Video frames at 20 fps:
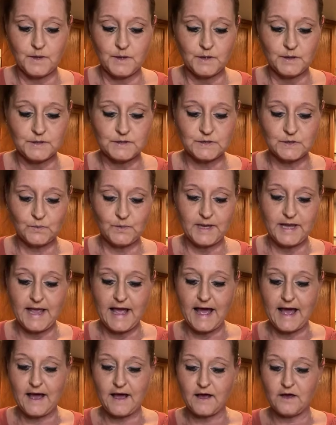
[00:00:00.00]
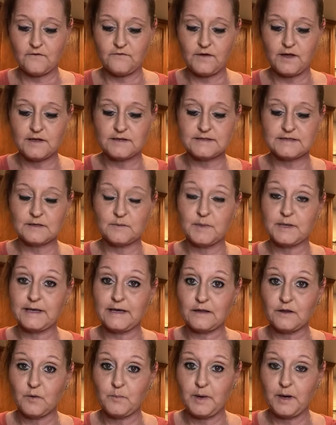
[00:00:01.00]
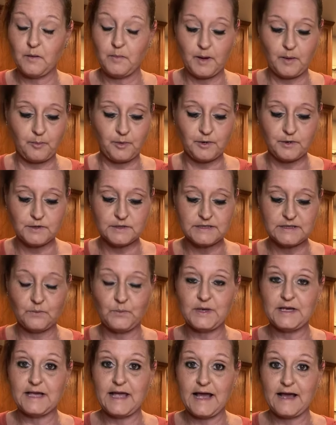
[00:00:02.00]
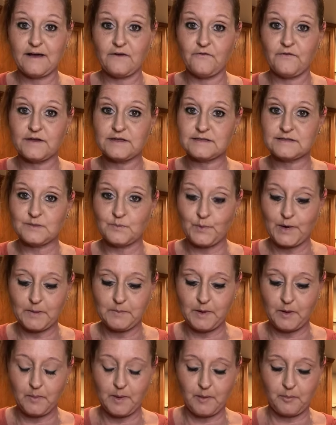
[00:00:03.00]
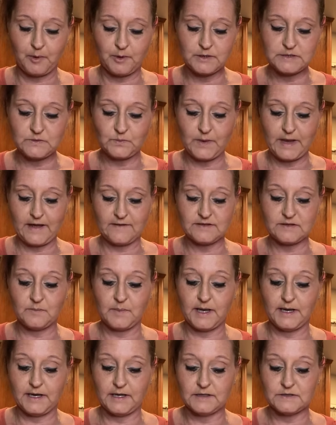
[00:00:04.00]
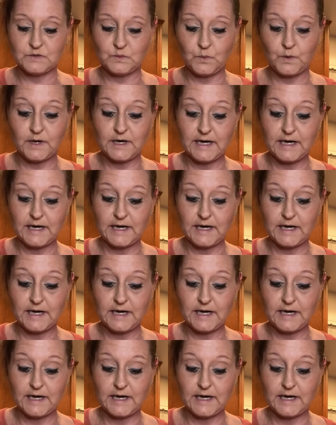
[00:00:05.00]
So we have some yellow bell peppers, and we have some red bell peppers, and we have some onions. We're gonna